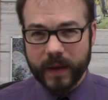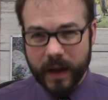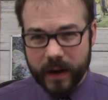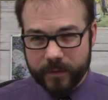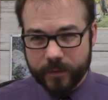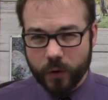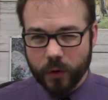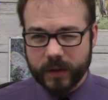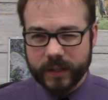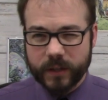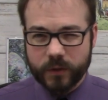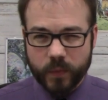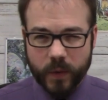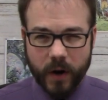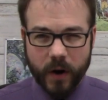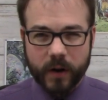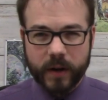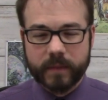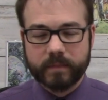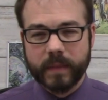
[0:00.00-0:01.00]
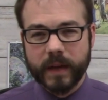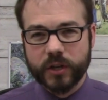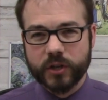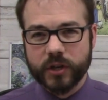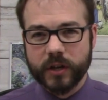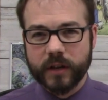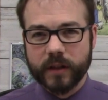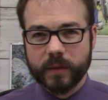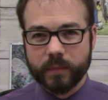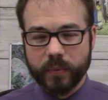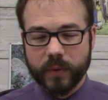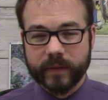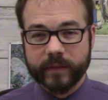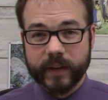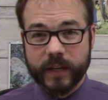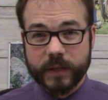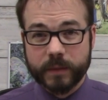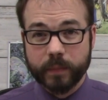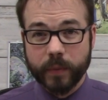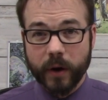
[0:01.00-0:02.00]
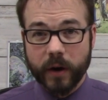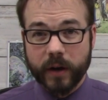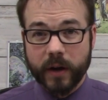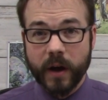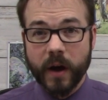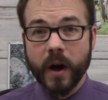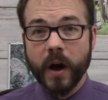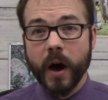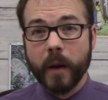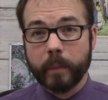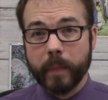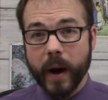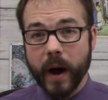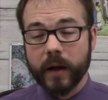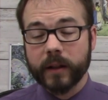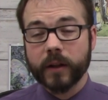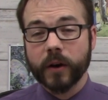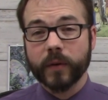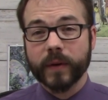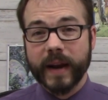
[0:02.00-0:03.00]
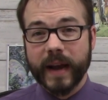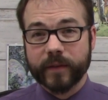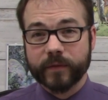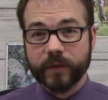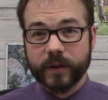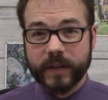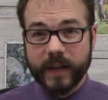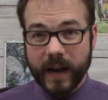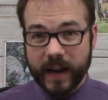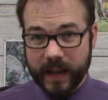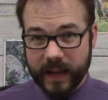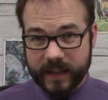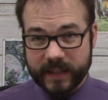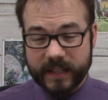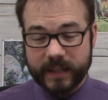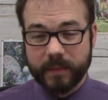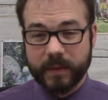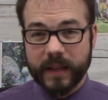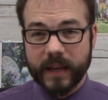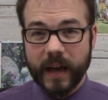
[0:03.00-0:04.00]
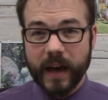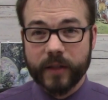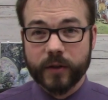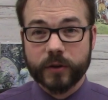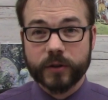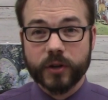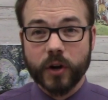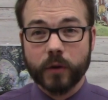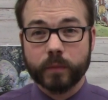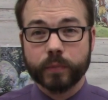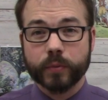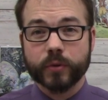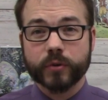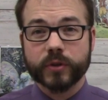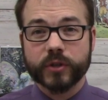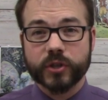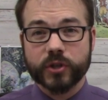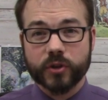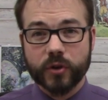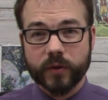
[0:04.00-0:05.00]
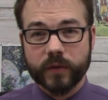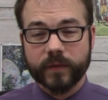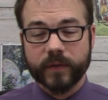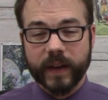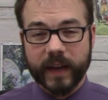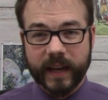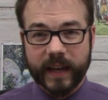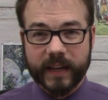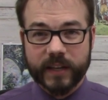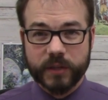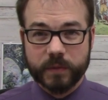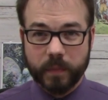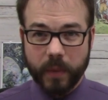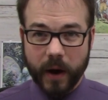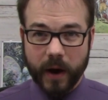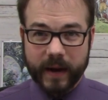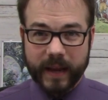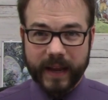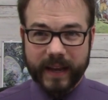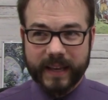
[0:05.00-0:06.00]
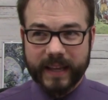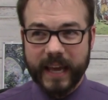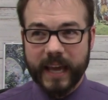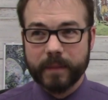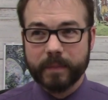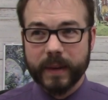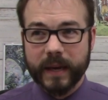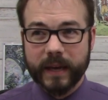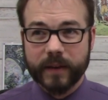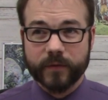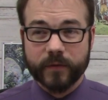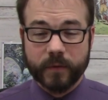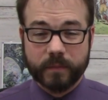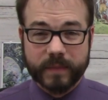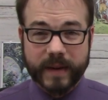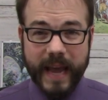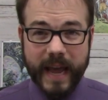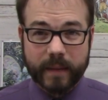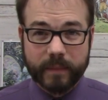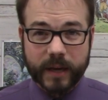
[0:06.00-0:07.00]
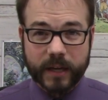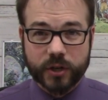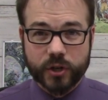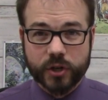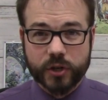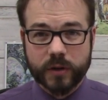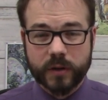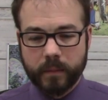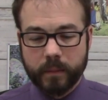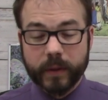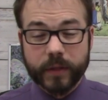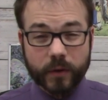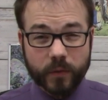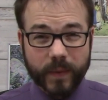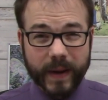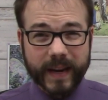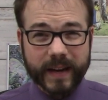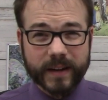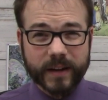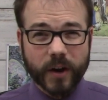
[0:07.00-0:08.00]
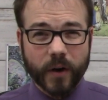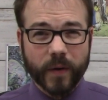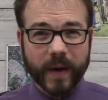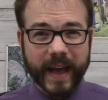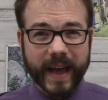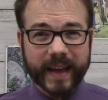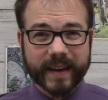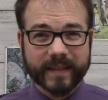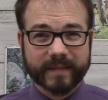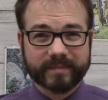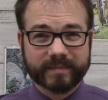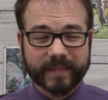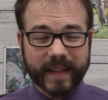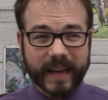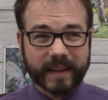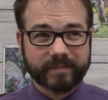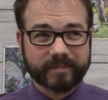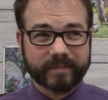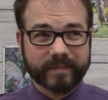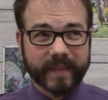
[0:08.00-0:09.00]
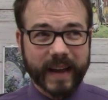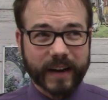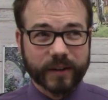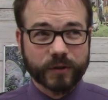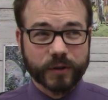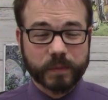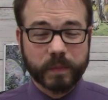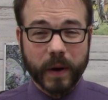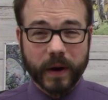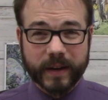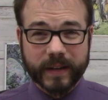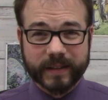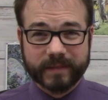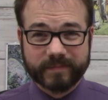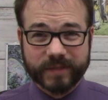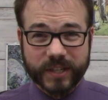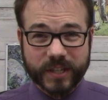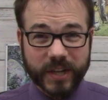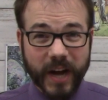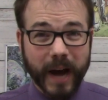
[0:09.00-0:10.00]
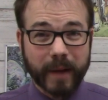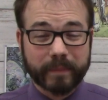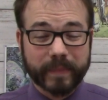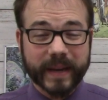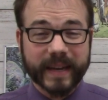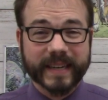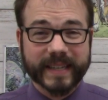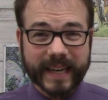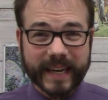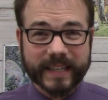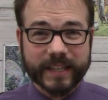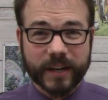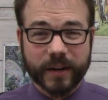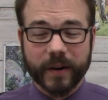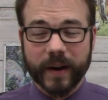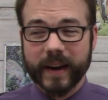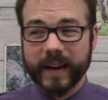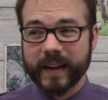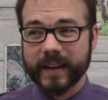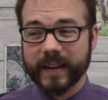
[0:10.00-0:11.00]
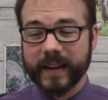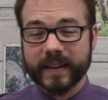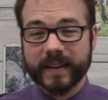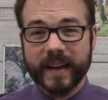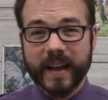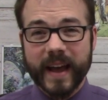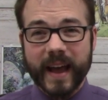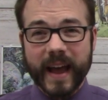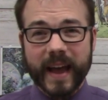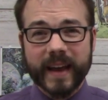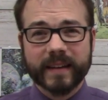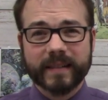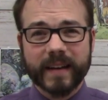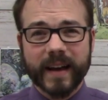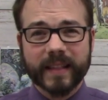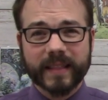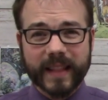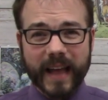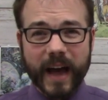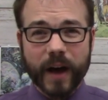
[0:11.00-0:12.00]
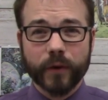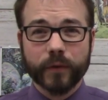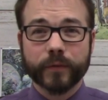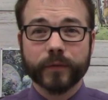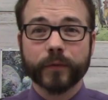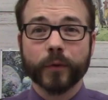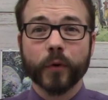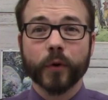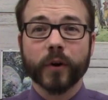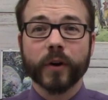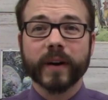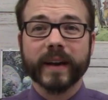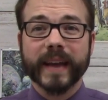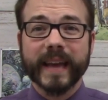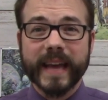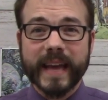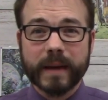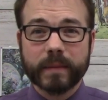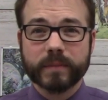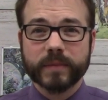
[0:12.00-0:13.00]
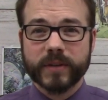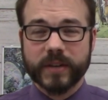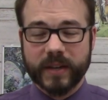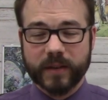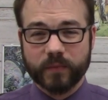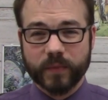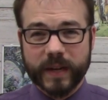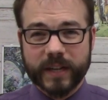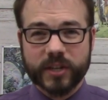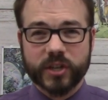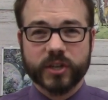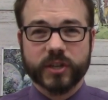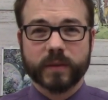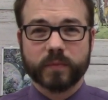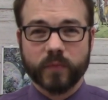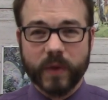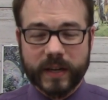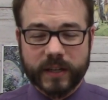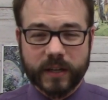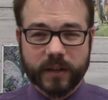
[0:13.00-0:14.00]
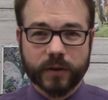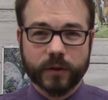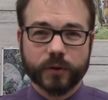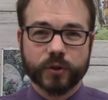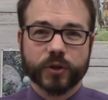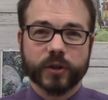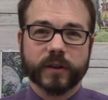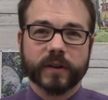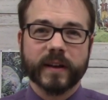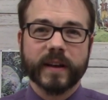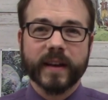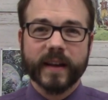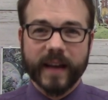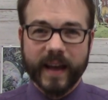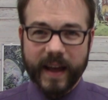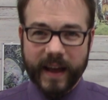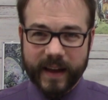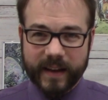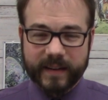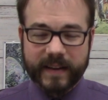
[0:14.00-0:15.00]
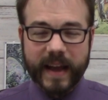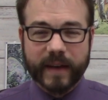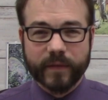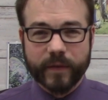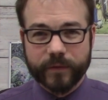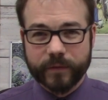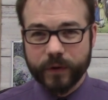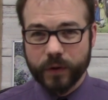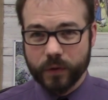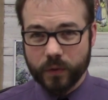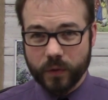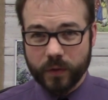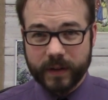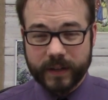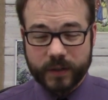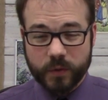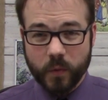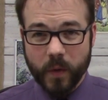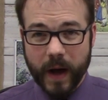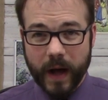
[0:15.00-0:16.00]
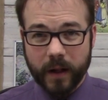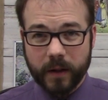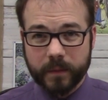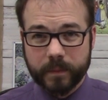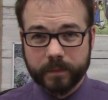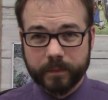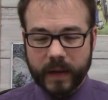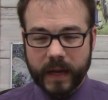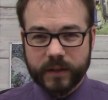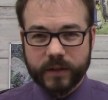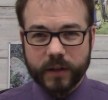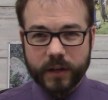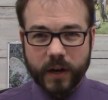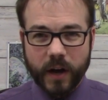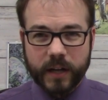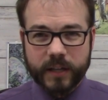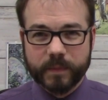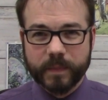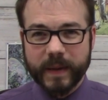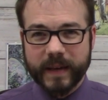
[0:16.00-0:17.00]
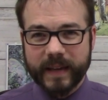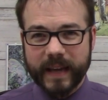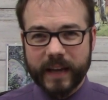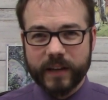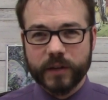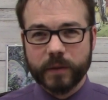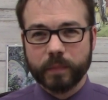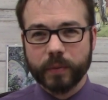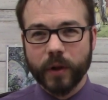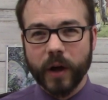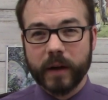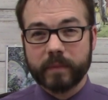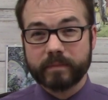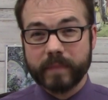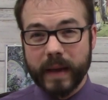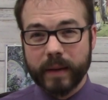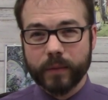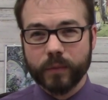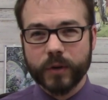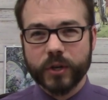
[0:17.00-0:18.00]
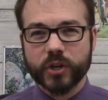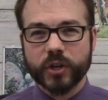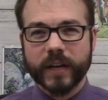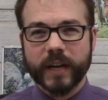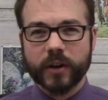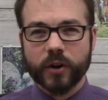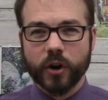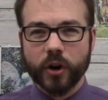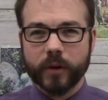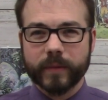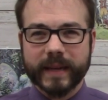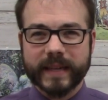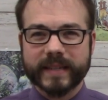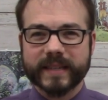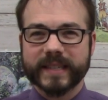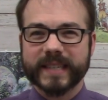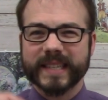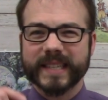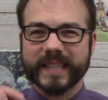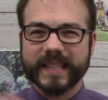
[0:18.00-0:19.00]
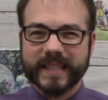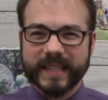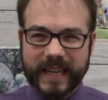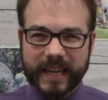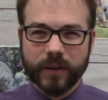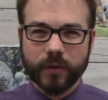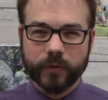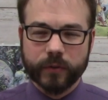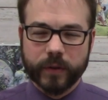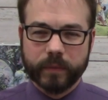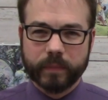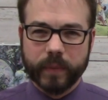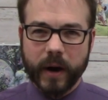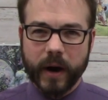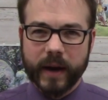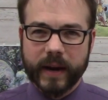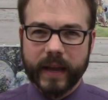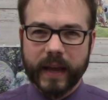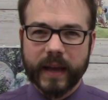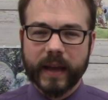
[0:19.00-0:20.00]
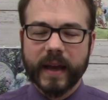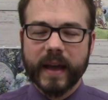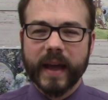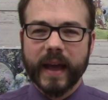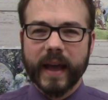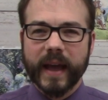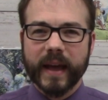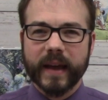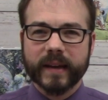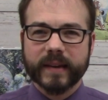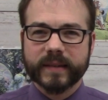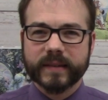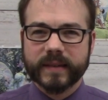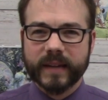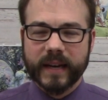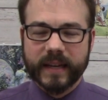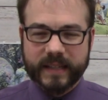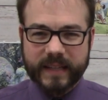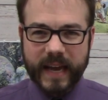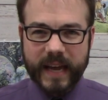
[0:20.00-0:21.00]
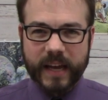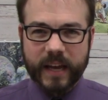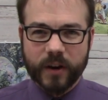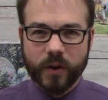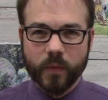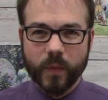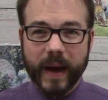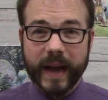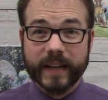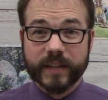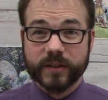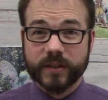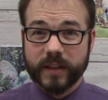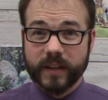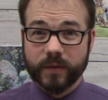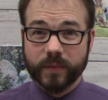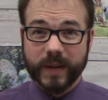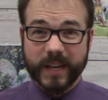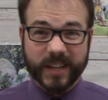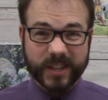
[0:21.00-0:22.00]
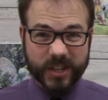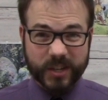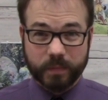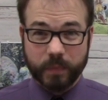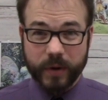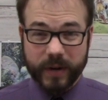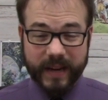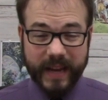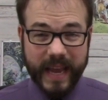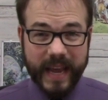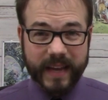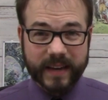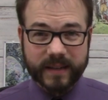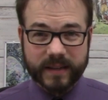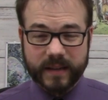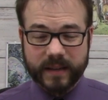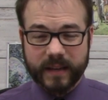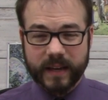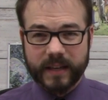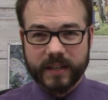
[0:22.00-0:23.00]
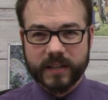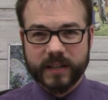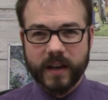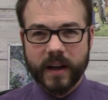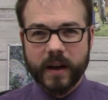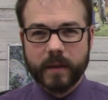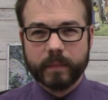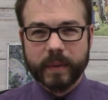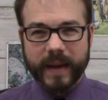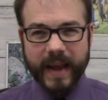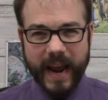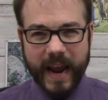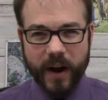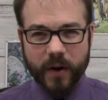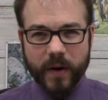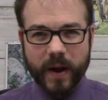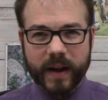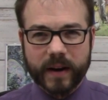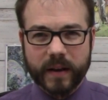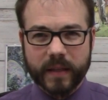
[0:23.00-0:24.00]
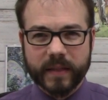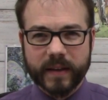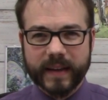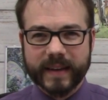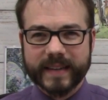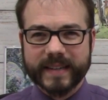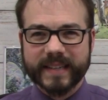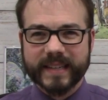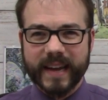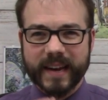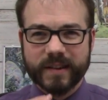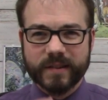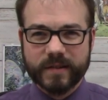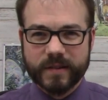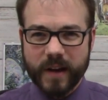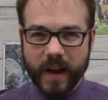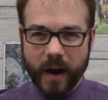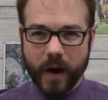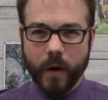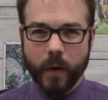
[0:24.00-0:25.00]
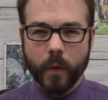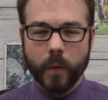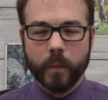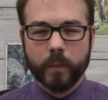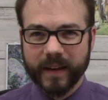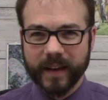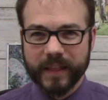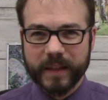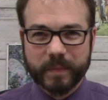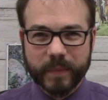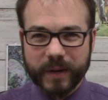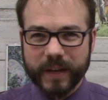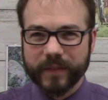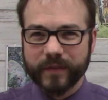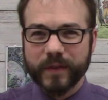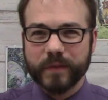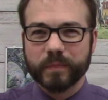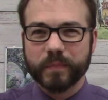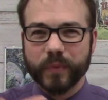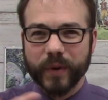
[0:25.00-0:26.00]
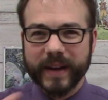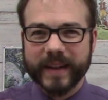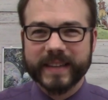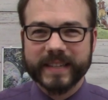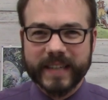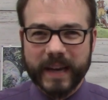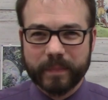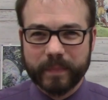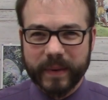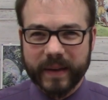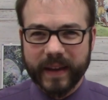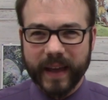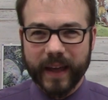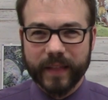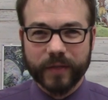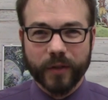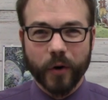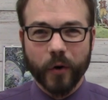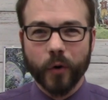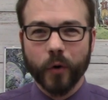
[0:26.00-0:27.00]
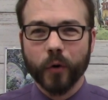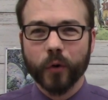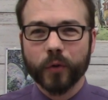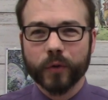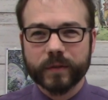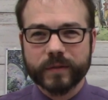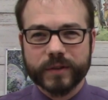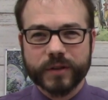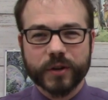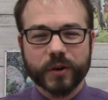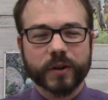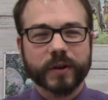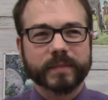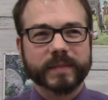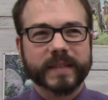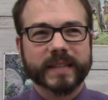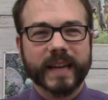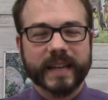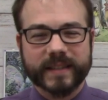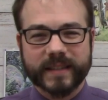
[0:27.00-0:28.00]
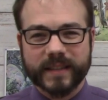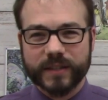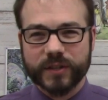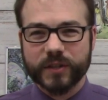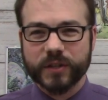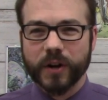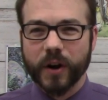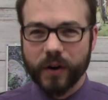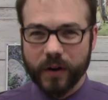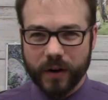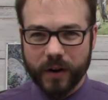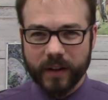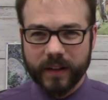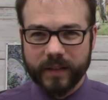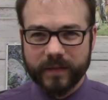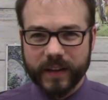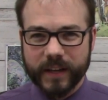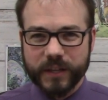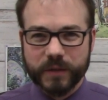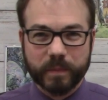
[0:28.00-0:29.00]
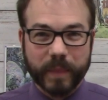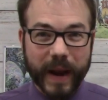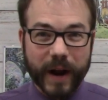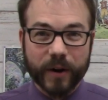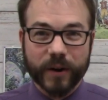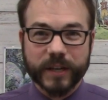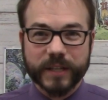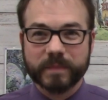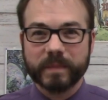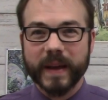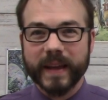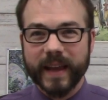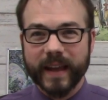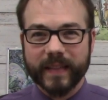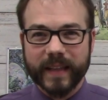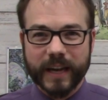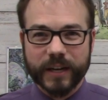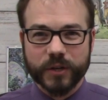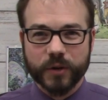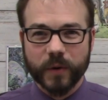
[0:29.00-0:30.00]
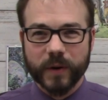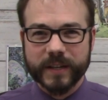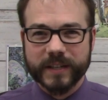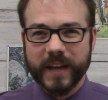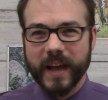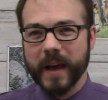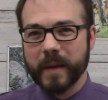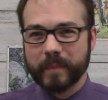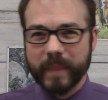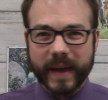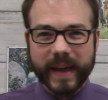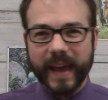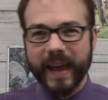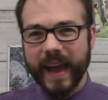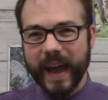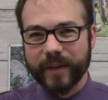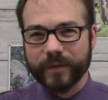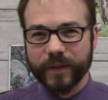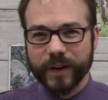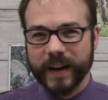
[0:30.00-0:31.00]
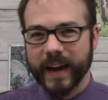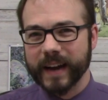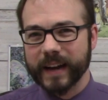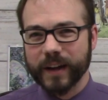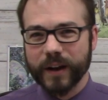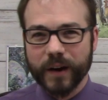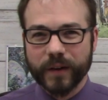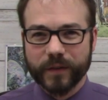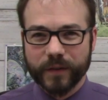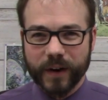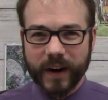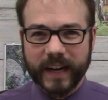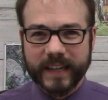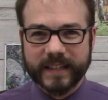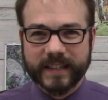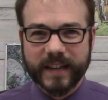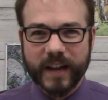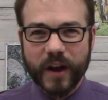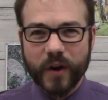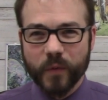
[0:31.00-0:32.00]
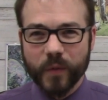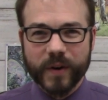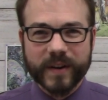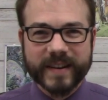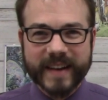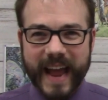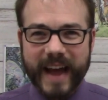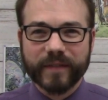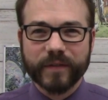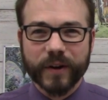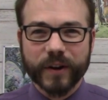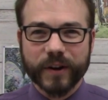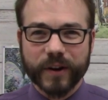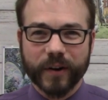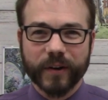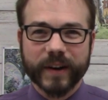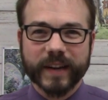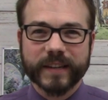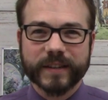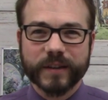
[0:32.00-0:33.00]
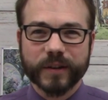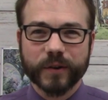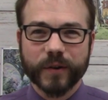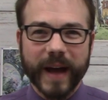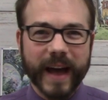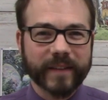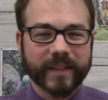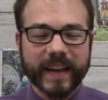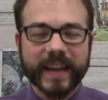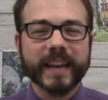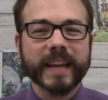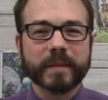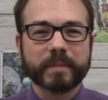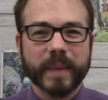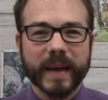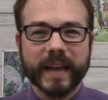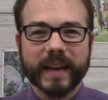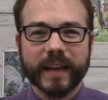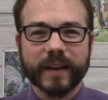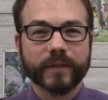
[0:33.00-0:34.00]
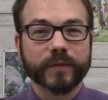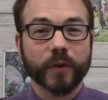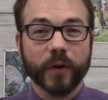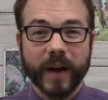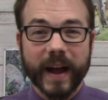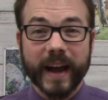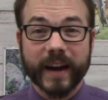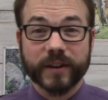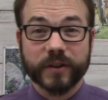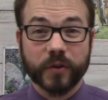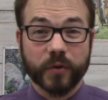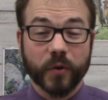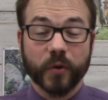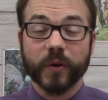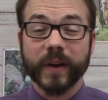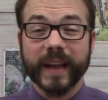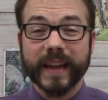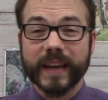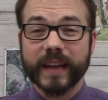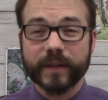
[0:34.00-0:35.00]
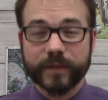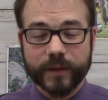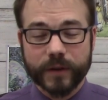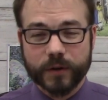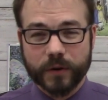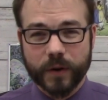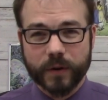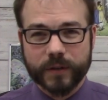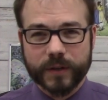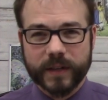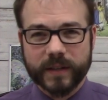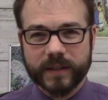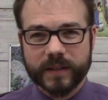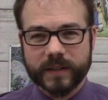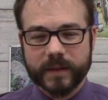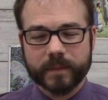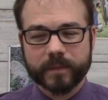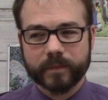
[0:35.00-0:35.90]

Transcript: And of course, as we already mentioned in the previous book, Apollo and Aphrodite and some of the others are preserving his body and keeping it from damage. But they're ready to go ahead and let Hector's body stop being desecrated and, and allow for him to reach some resolution and have a funeral as well. And so the gods begin to plot maybe we should get Hermes to steal the body and uh, take it away so that we can just put an end to this. But Hera and Athena say no. And the book even brings up again the whole circumstance that started all of this. Paris making that choice, picking Aphrodite over us. We're never going to have any pity for Hector or any of the Trojans.